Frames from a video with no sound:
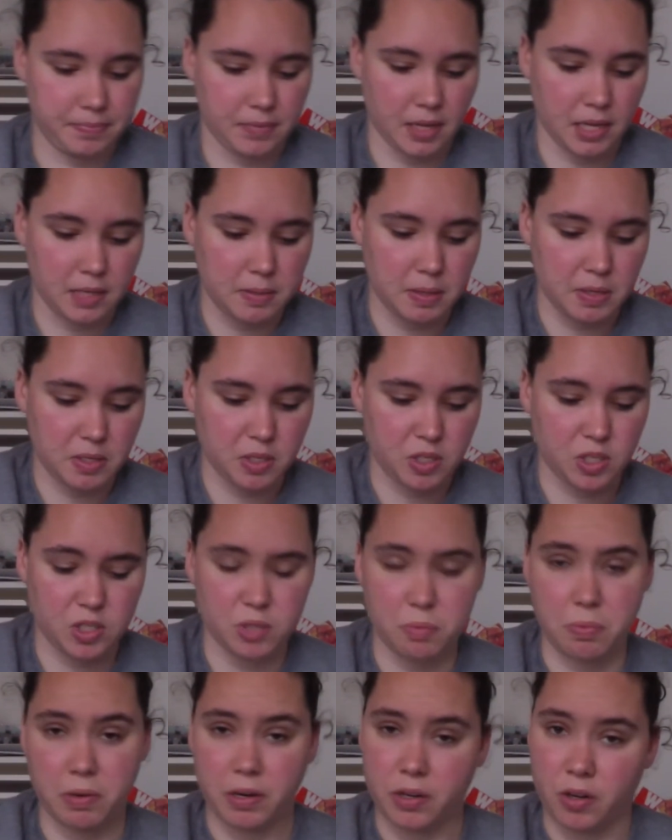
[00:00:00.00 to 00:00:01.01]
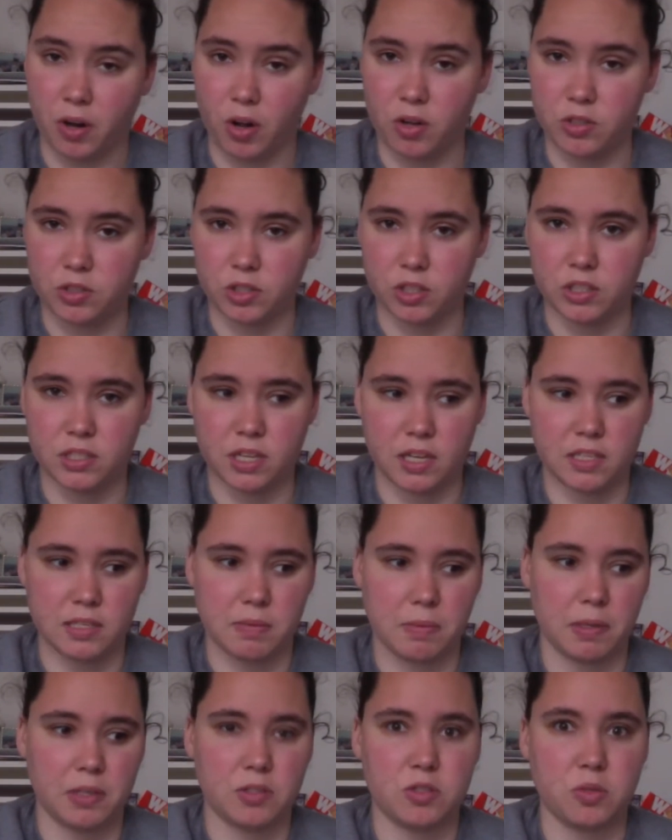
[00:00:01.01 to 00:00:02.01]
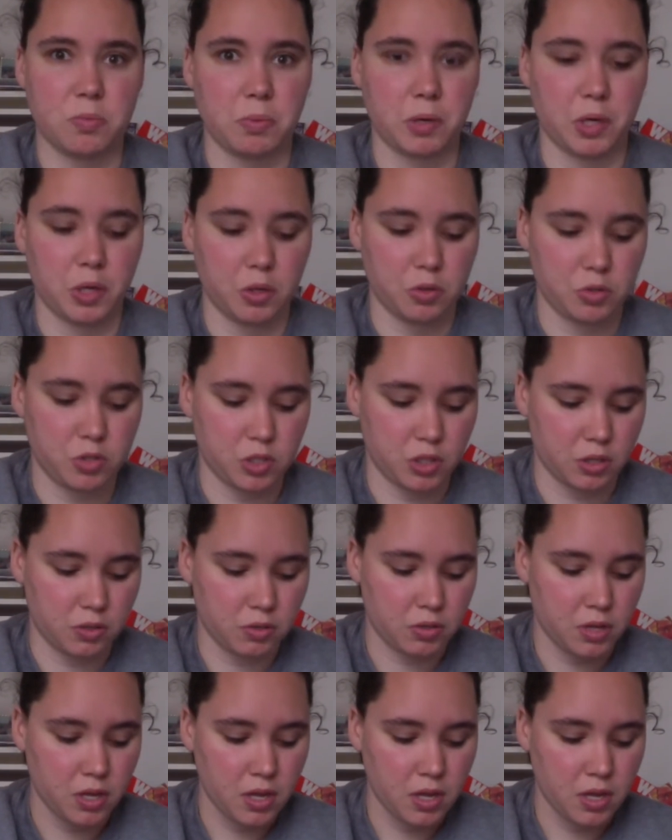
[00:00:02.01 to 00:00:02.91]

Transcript: Especially just to put on your altar. It's not something super huge, you know.